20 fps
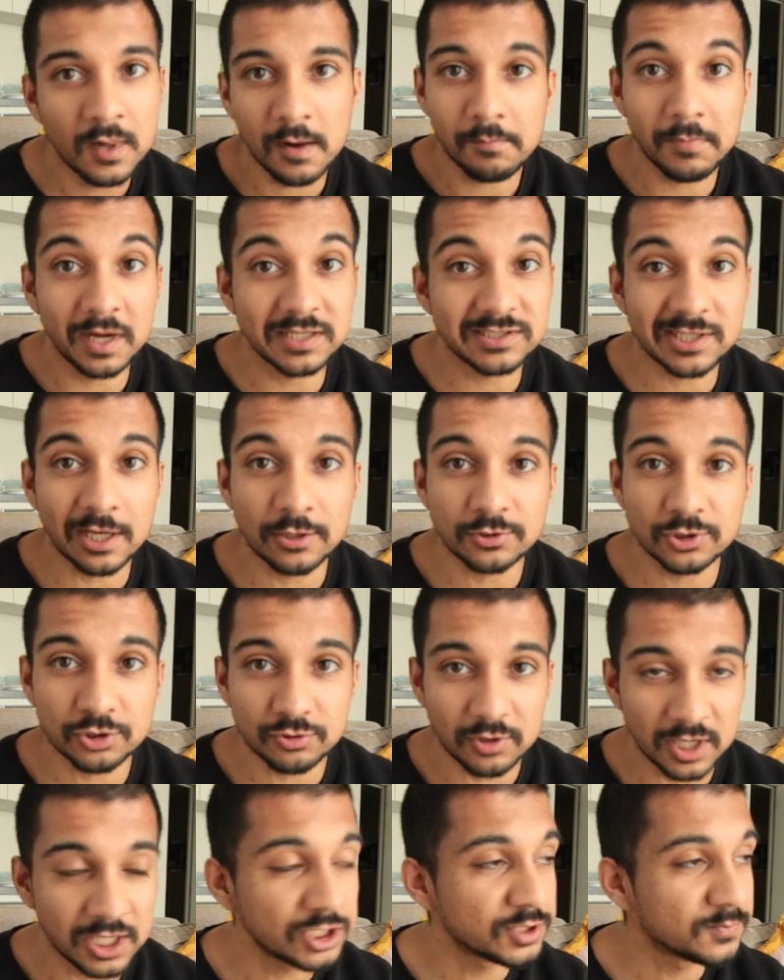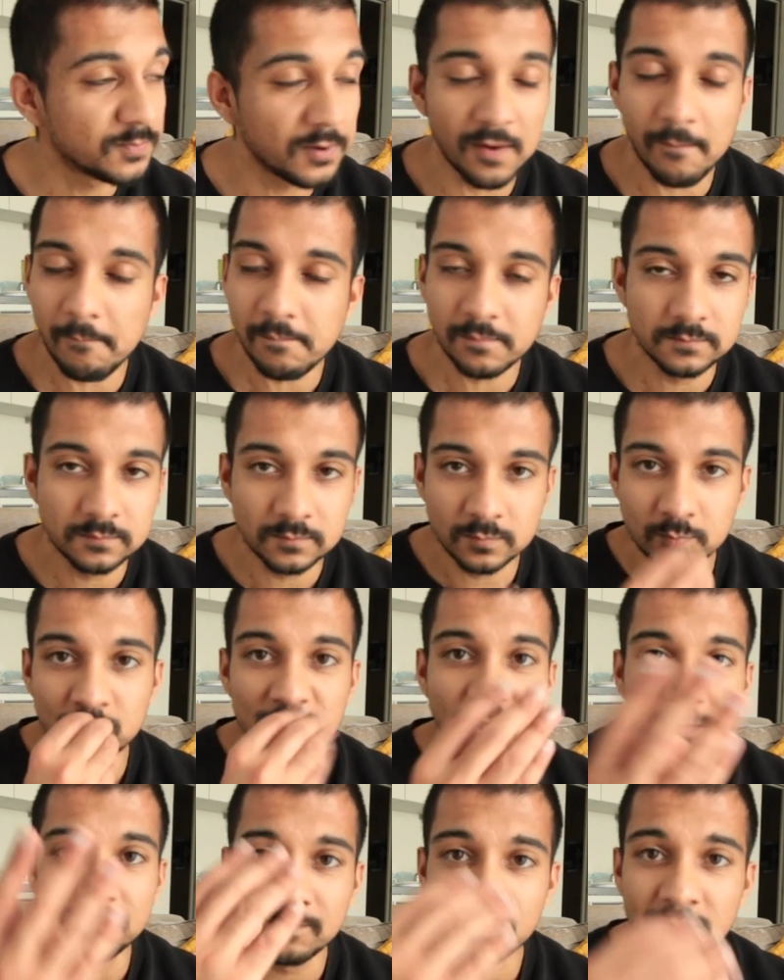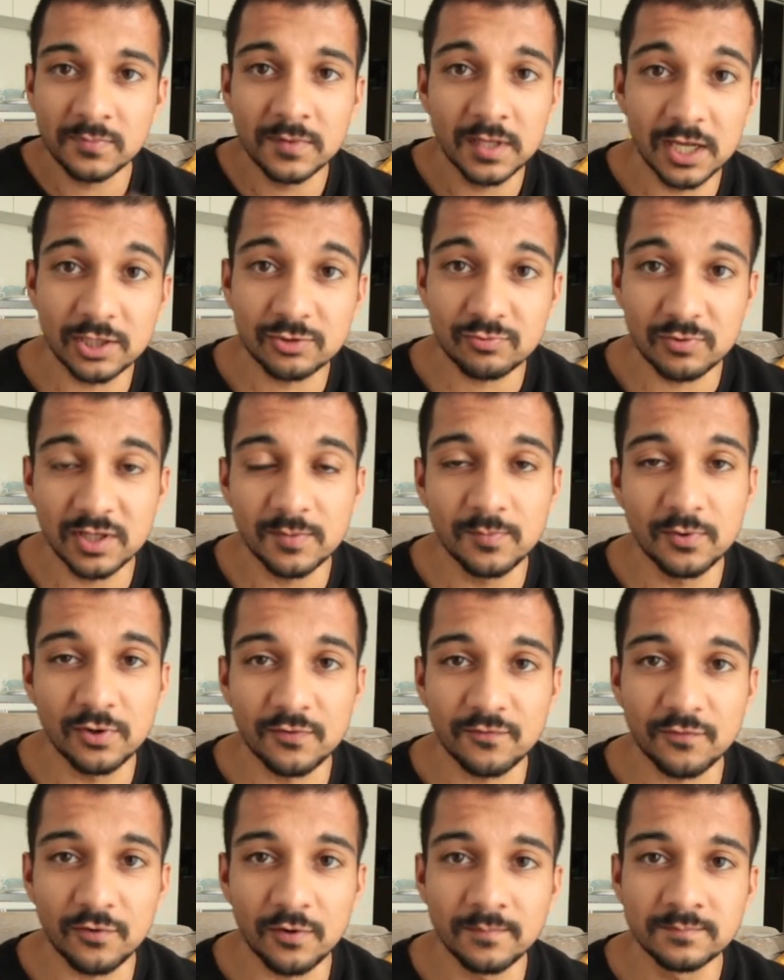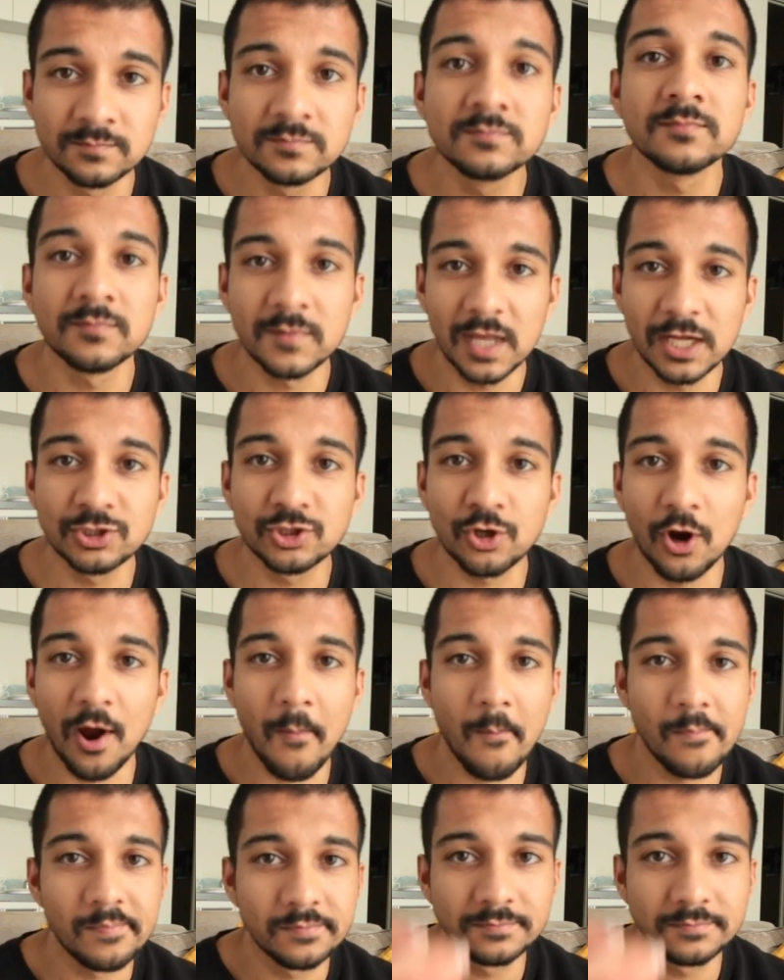Might sound strange, but it's really beautiful. Enjoy.